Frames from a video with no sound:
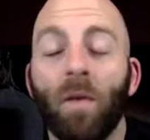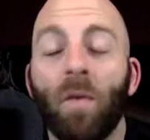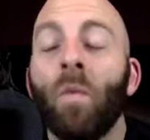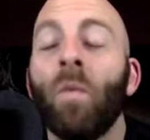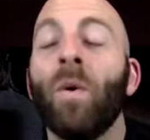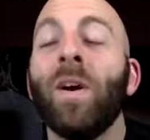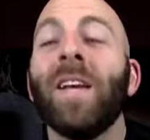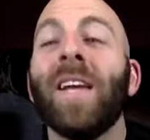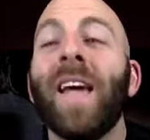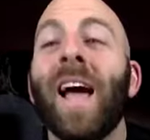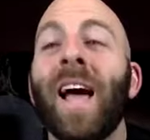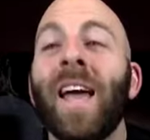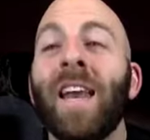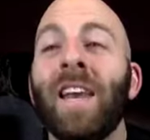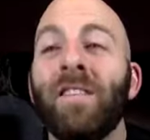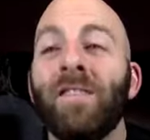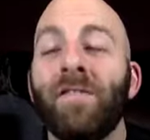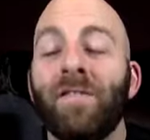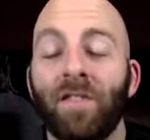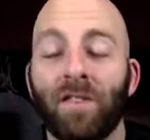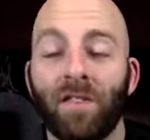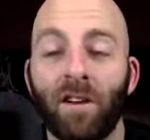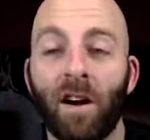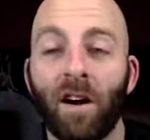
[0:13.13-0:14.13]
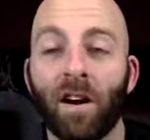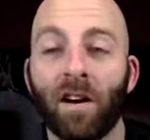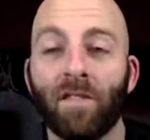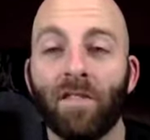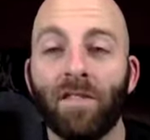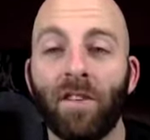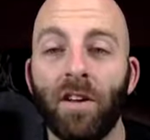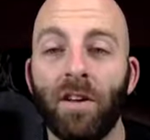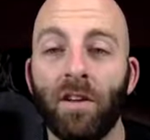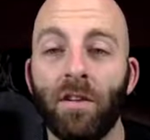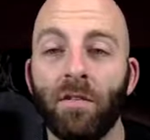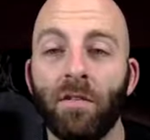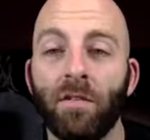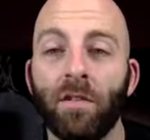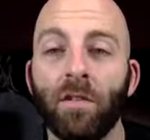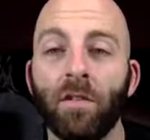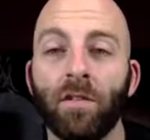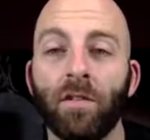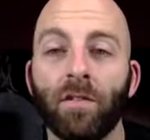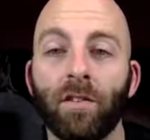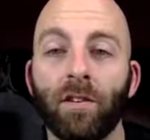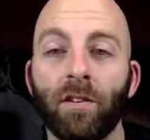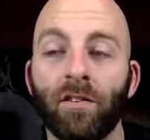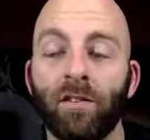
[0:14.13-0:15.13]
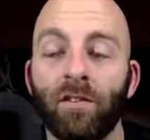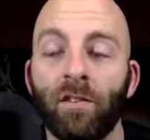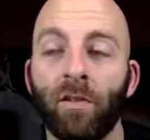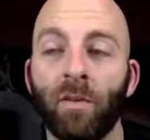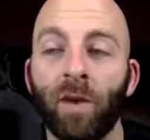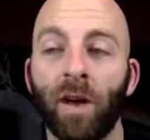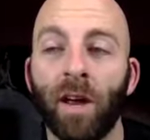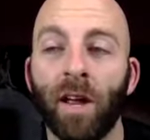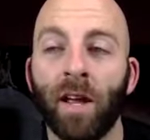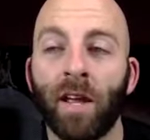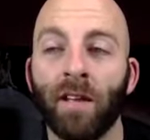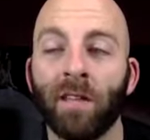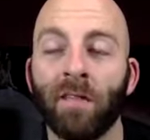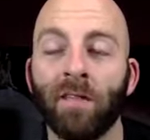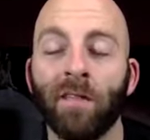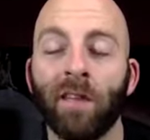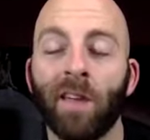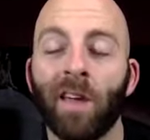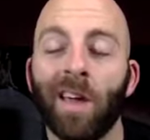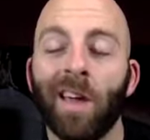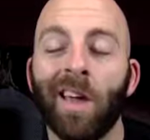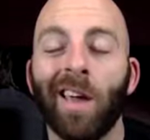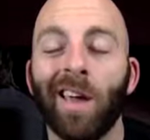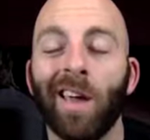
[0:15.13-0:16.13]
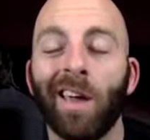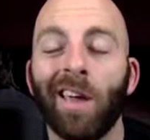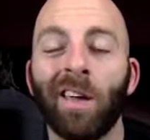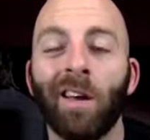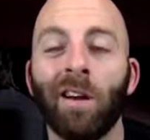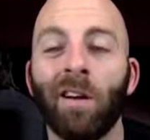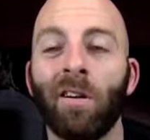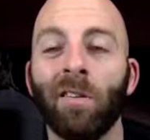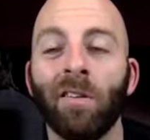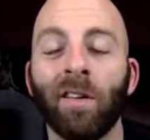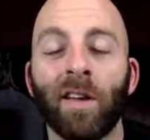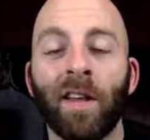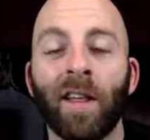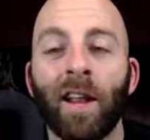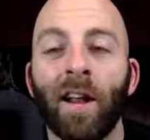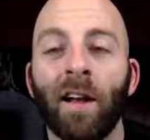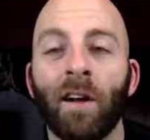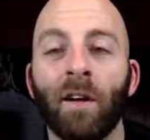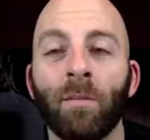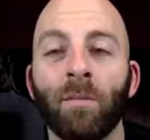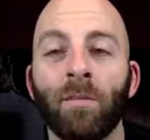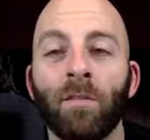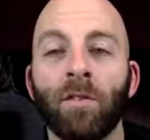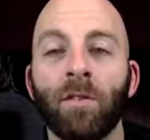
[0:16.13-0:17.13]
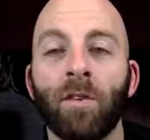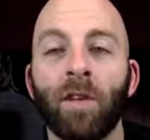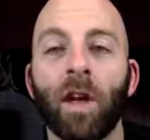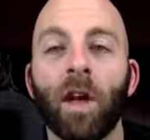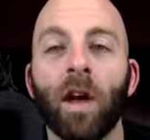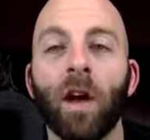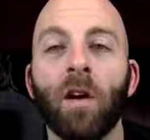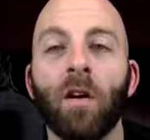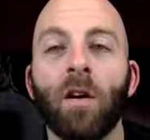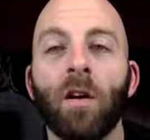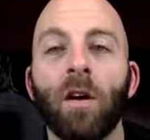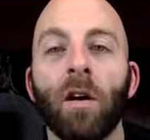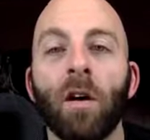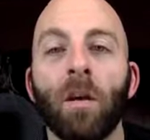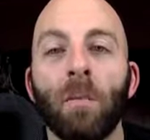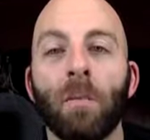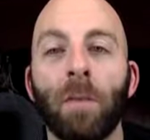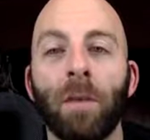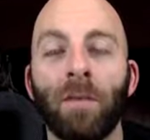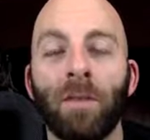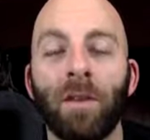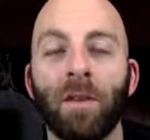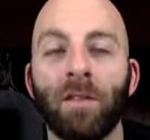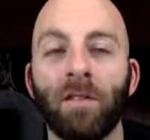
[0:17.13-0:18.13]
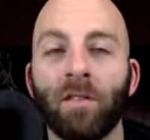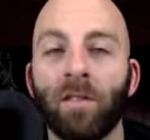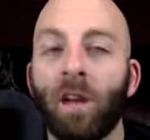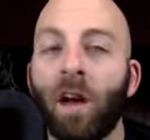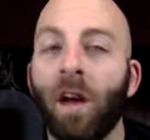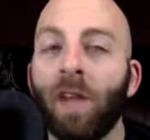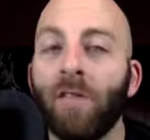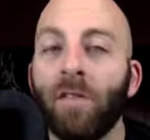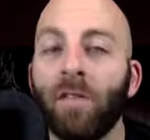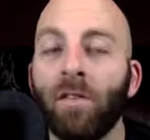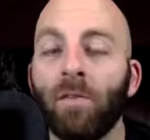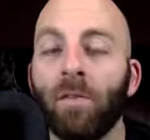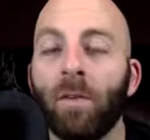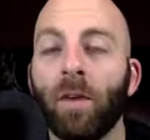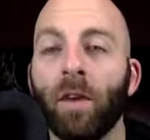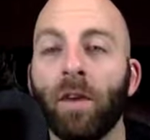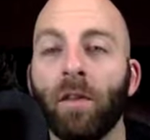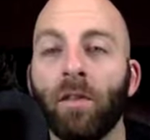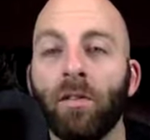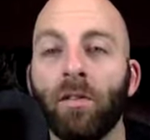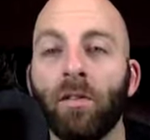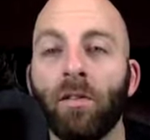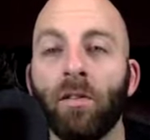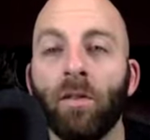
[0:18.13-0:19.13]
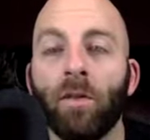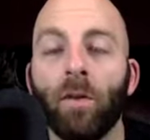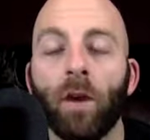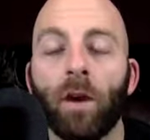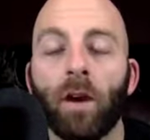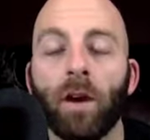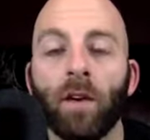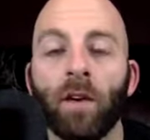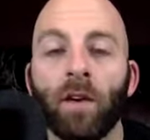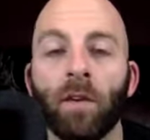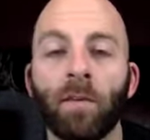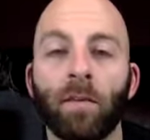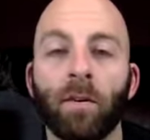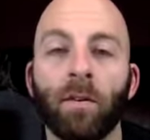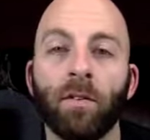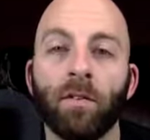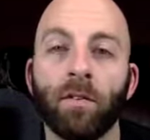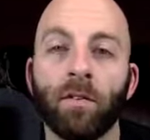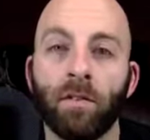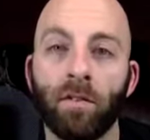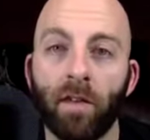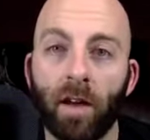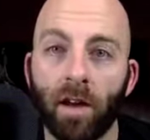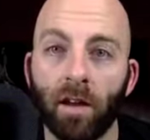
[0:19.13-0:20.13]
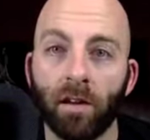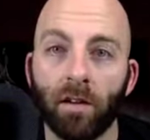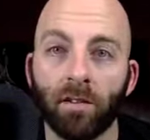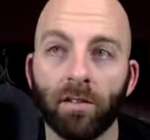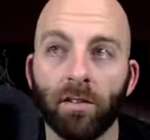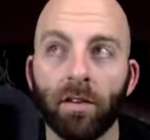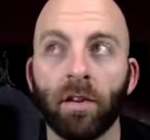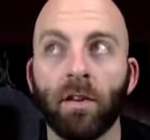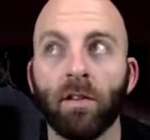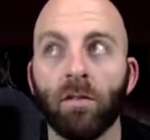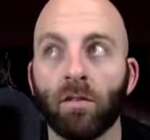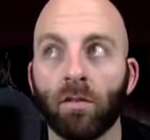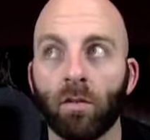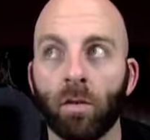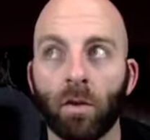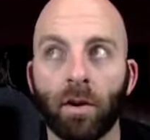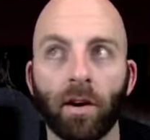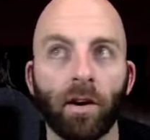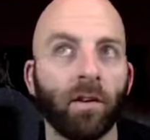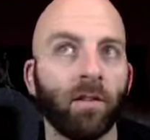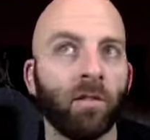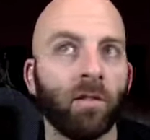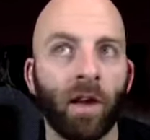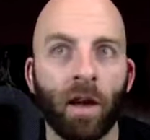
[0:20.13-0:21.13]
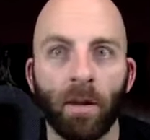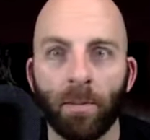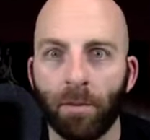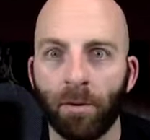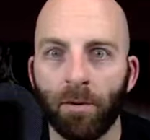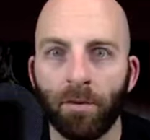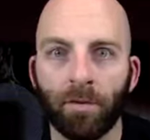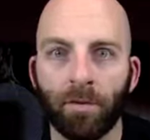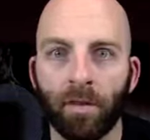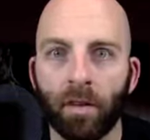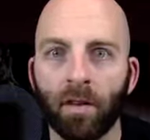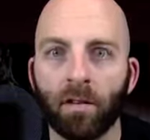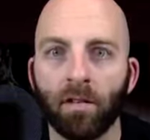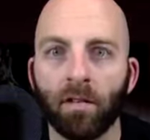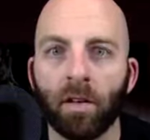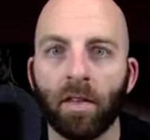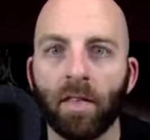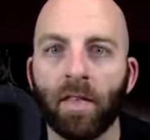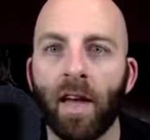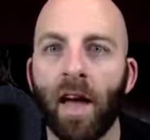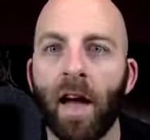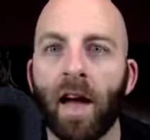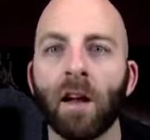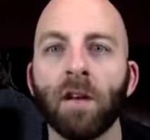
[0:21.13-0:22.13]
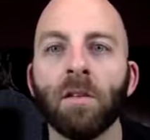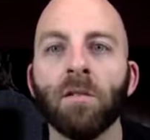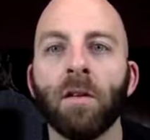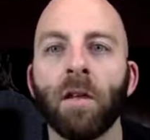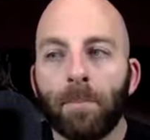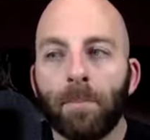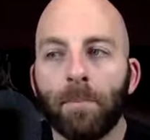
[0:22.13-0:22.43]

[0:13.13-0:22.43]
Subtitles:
What kind of photography do you do? If you shoot weddings, you don't really need a home studio, maybe just an office space to do all your in-person sales and to store your samples, things like that.